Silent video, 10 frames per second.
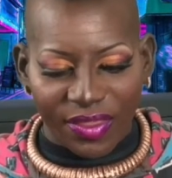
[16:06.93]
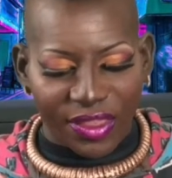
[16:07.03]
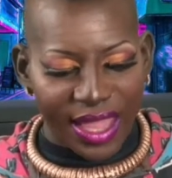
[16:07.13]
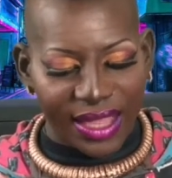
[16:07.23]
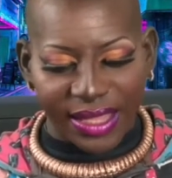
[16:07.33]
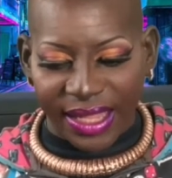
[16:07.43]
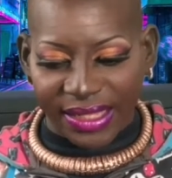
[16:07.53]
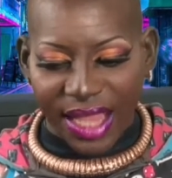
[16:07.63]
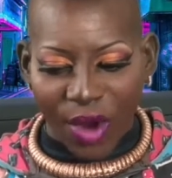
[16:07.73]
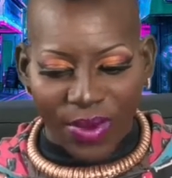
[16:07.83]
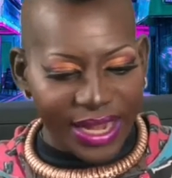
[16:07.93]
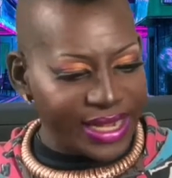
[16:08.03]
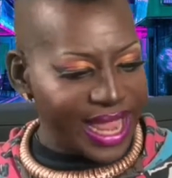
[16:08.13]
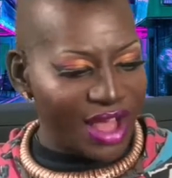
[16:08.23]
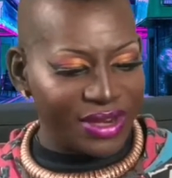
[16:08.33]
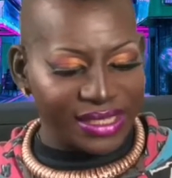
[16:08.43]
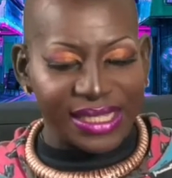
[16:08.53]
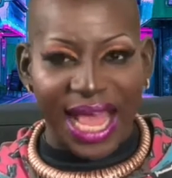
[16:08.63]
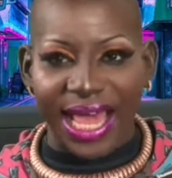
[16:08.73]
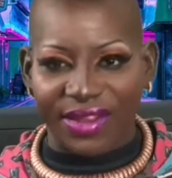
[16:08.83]
it's already down
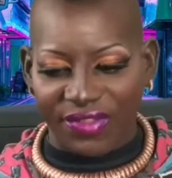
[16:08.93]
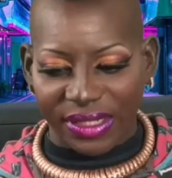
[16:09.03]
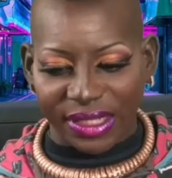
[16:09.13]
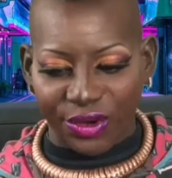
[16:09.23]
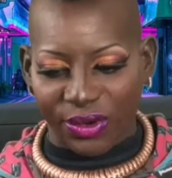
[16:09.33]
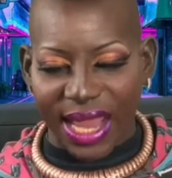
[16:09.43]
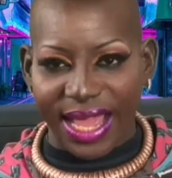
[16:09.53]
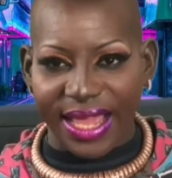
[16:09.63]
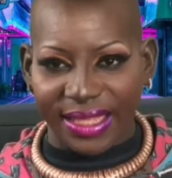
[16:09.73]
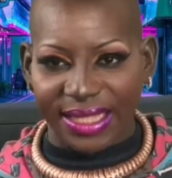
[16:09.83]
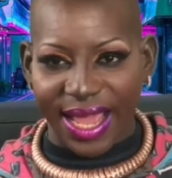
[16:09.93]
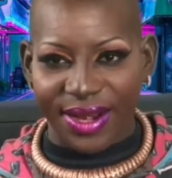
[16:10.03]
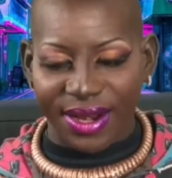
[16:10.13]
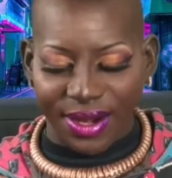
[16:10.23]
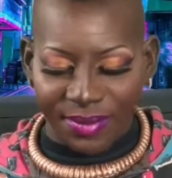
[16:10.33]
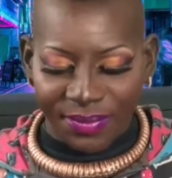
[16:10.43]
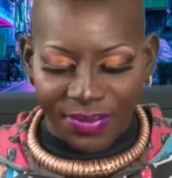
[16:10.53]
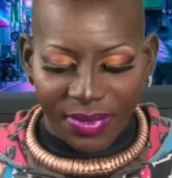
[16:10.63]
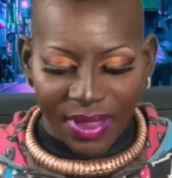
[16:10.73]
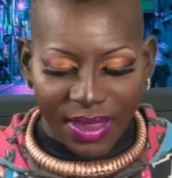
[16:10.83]
inside of this little light container.
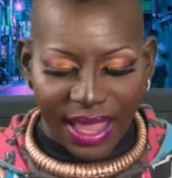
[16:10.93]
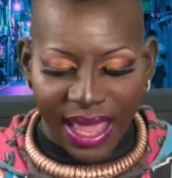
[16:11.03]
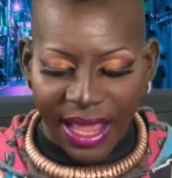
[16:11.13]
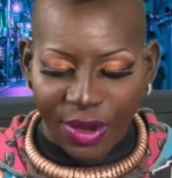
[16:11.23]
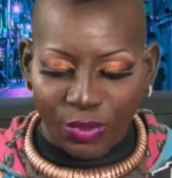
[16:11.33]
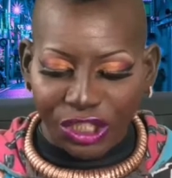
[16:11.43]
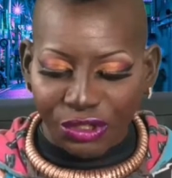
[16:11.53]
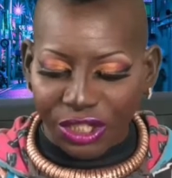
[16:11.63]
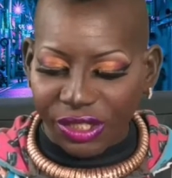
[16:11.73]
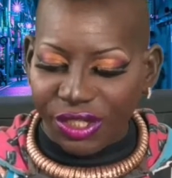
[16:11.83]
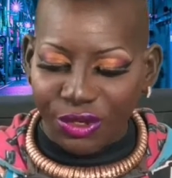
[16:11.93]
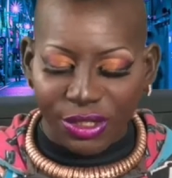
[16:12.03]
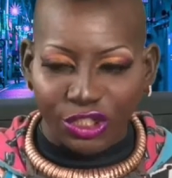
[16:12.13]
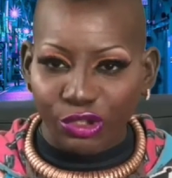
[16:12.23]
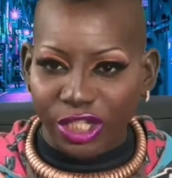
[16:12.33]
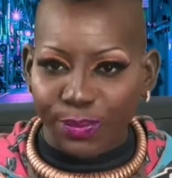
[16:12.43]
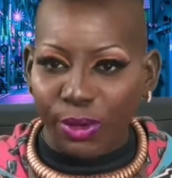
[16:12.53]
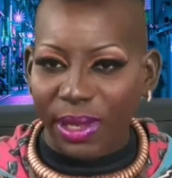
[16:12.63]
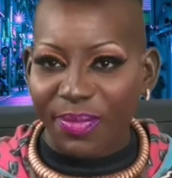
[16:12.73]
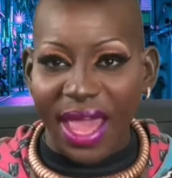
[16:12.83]
And what you just do is you just
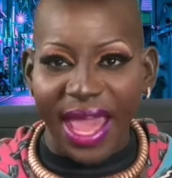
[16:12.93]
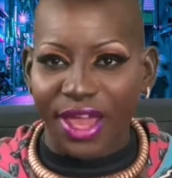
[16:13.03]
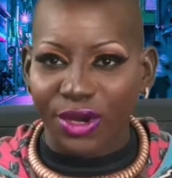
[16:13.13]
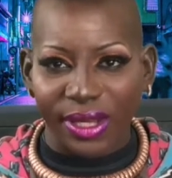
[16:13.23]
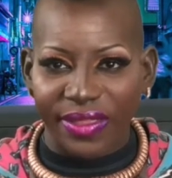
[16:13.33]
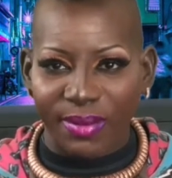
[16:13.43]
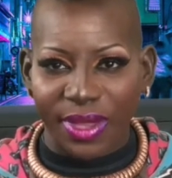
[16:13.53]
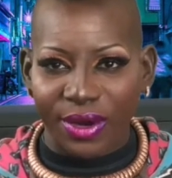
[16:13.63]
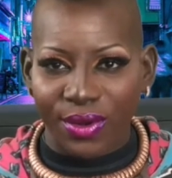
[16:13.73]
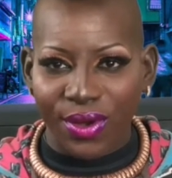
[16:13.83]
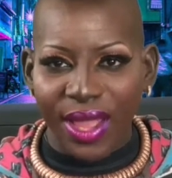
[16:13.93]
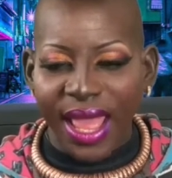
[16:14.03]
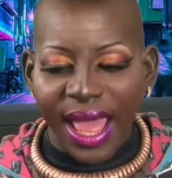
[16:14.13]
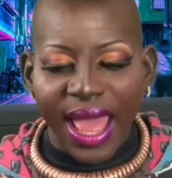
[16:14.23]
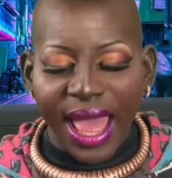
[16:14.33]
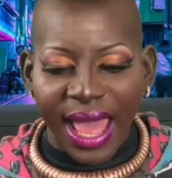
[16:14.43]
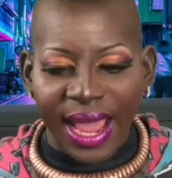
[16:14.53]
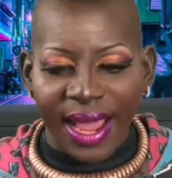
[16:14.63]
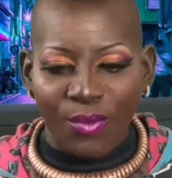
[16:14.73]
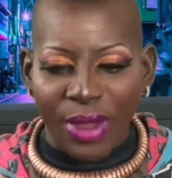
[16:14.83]
pull up the handle in the middle,
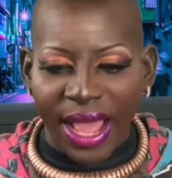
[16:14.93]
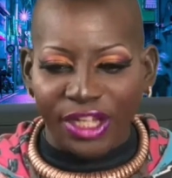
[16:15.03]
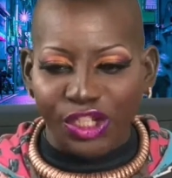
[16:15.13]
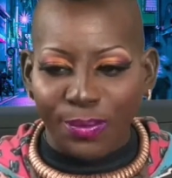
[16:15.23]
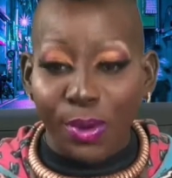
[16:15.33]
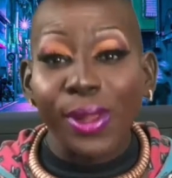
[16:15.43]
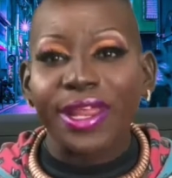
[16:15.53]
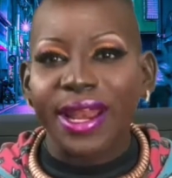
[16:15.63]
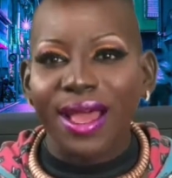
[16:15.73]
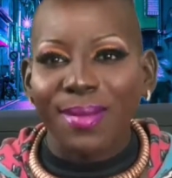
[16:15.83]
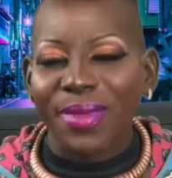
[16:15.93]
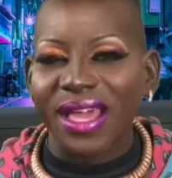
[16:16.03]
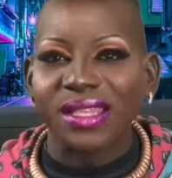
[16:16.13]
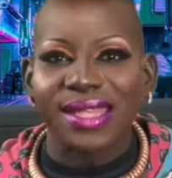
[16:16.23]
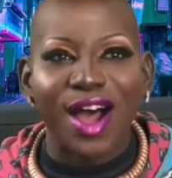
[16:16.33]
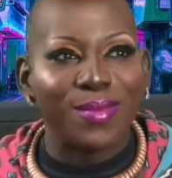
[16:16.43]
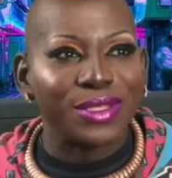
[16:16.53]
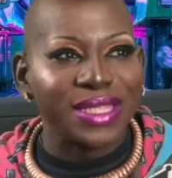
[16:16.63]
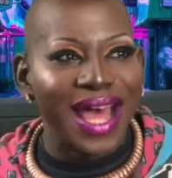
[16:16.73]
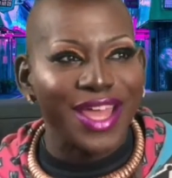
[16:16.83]
and as you're pulling it up, it's
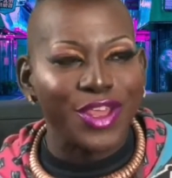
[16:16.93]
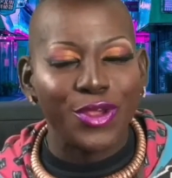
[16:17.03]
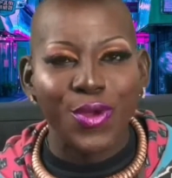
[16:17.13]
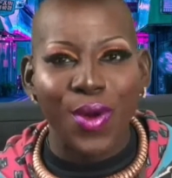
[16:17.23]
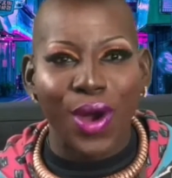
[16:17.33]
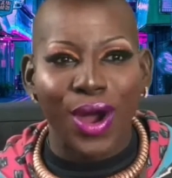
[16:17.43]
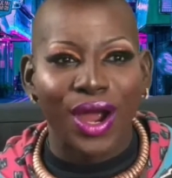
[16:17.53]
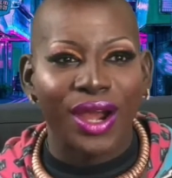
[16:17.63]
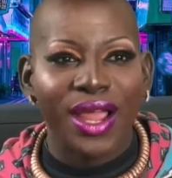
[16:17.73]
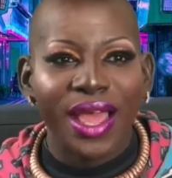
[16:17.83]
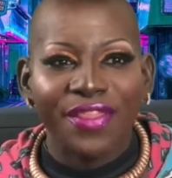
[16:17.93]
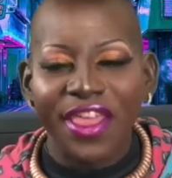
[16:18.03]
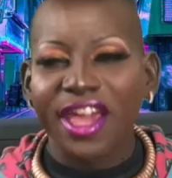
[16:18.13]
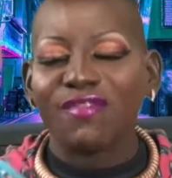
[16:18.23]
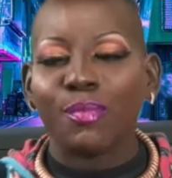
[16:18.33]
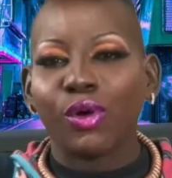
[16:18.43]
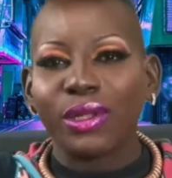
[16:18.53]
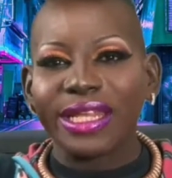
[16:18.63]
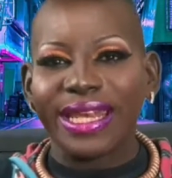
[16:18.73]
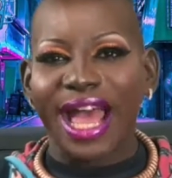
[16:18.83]
almost like you are, think of
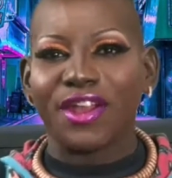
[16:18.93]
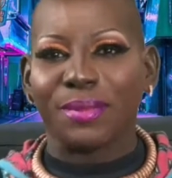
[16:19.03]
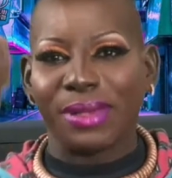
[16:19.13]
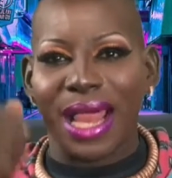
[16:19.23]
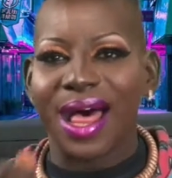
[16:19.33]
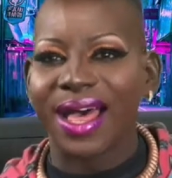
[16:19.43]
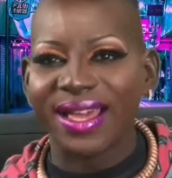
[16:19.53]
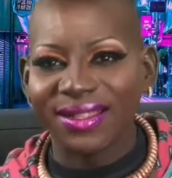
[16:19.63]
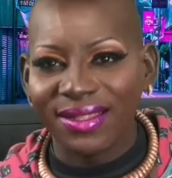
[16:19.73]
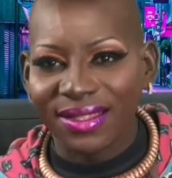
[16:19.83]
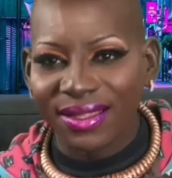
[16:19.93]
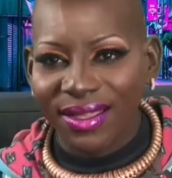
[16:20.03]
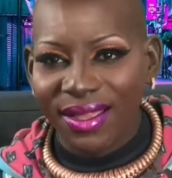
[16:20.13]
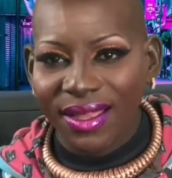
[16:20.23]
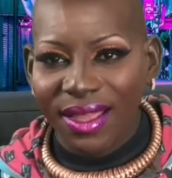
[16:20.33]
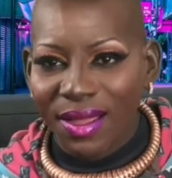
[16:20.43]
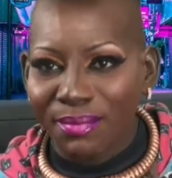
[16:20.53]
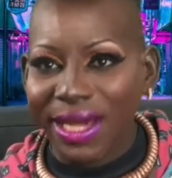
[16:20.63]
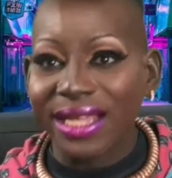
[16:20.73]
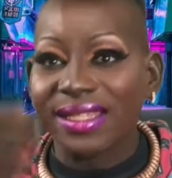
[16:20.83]
pulling down a blind,
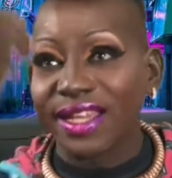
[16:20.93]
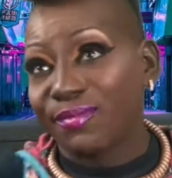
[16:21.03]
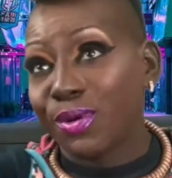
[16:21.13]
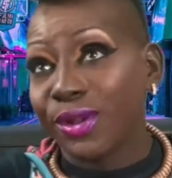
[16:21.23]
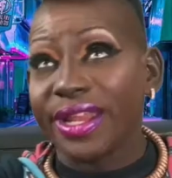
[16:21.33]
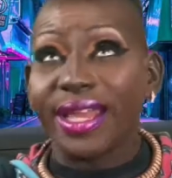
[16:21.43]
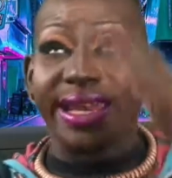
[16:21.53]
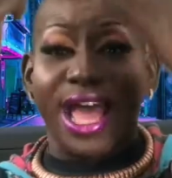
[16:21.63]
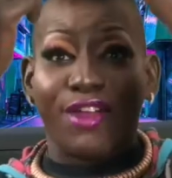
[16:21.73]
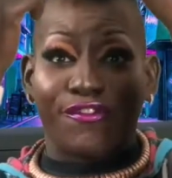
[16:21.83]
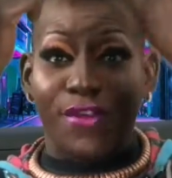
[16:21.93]
but instead of pulling it down